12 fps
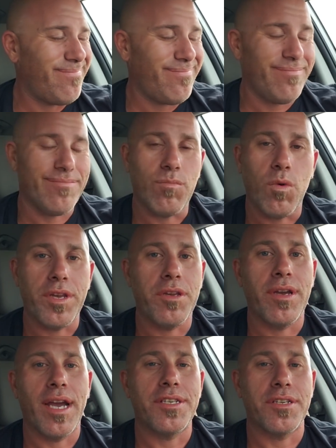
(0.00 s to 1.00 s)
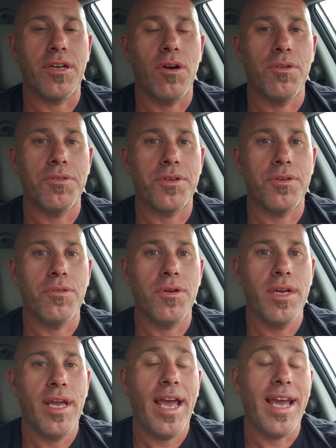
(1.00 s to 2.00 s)
mm, what you guys are going through,
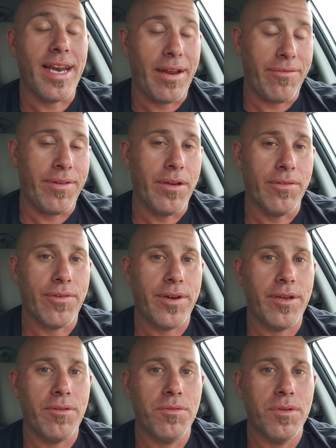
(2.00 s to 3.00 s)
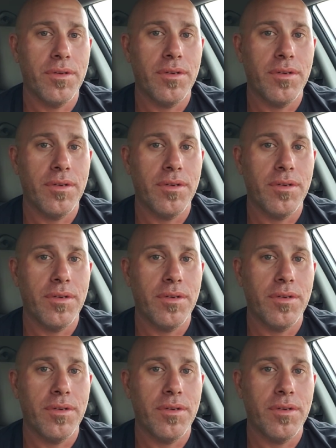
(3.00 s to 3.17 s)
and I feel for you,